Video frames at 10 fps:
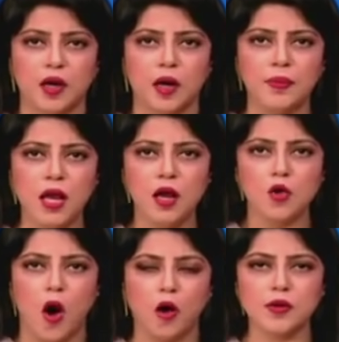the uh,
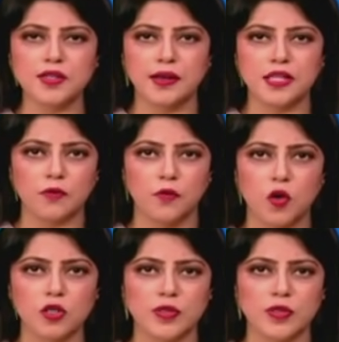Congress and its woes,